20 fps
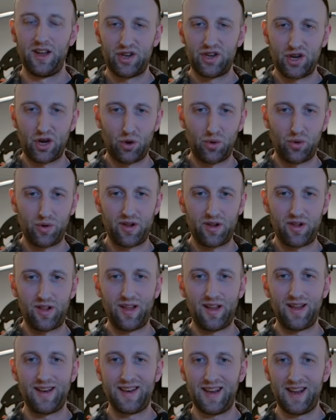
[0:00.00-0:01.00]

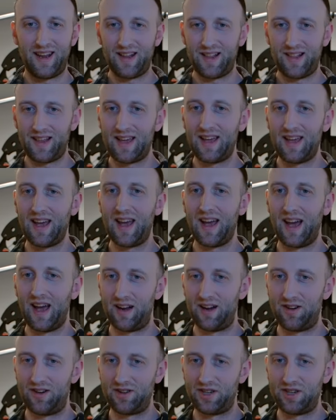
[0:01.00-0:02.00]
Total daily
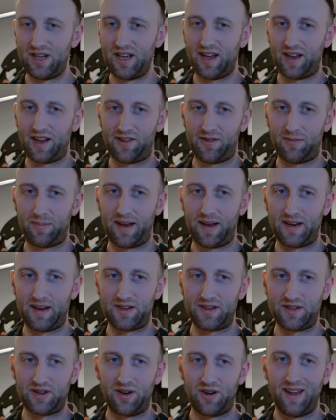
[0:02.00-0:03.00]
energy
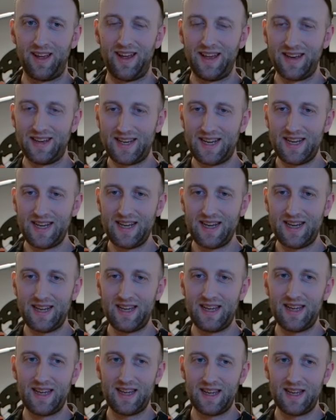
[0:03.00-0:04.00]
expenditure.
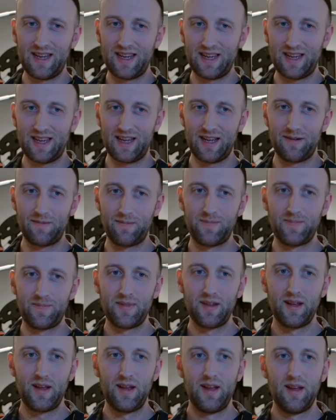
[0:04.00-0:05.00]
TDEE.
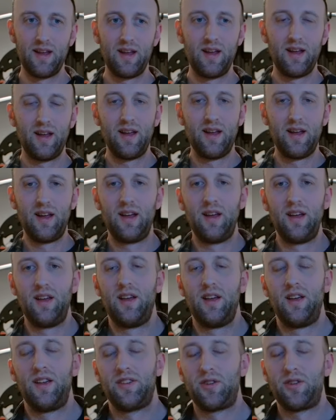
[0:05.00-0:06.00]

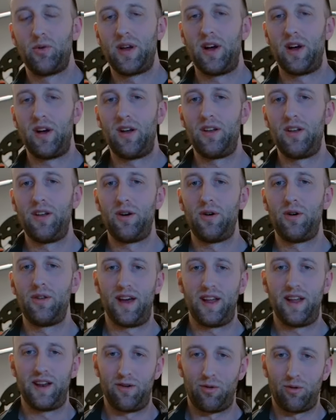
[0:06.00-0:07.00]
So we all know
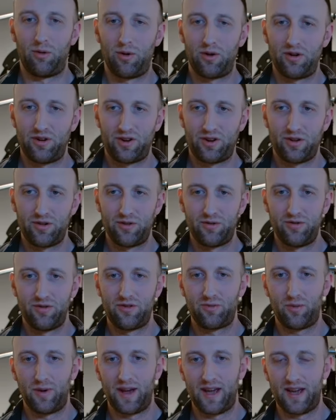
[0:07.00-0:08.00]
that in order to
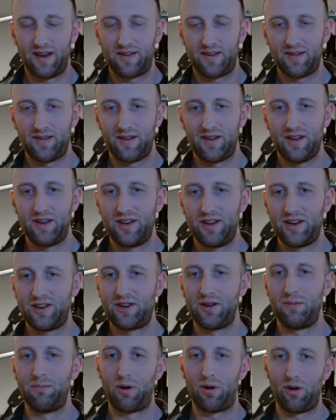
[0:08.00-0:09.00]
lose weight, you need
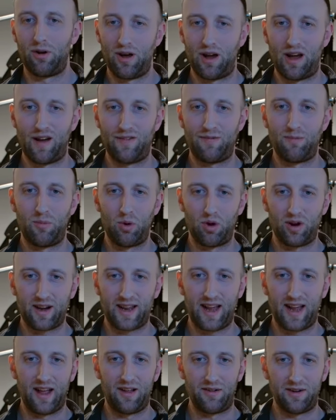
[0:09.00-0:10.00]
to burn off more
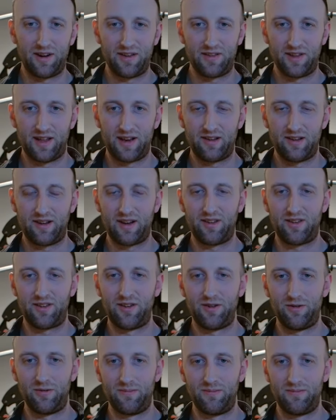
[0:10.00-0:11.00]
calories than you
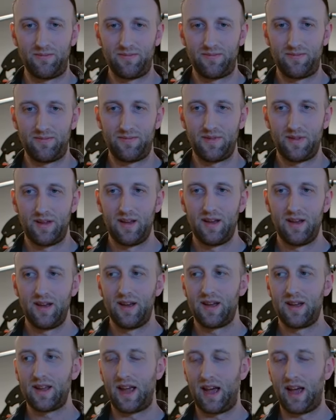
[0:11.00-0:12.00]
consume.
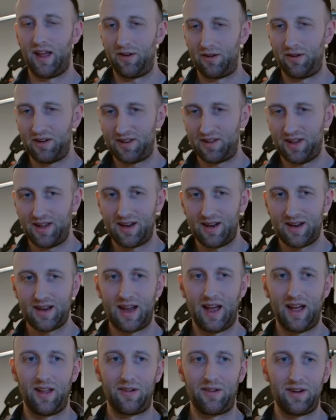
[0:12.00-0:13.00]
Calories in,
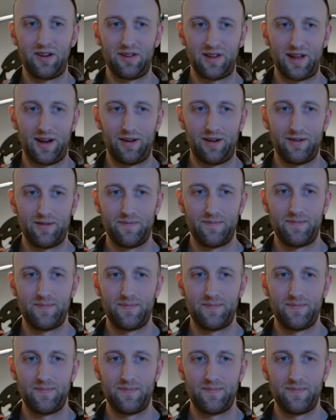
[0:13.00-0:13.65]
calories out.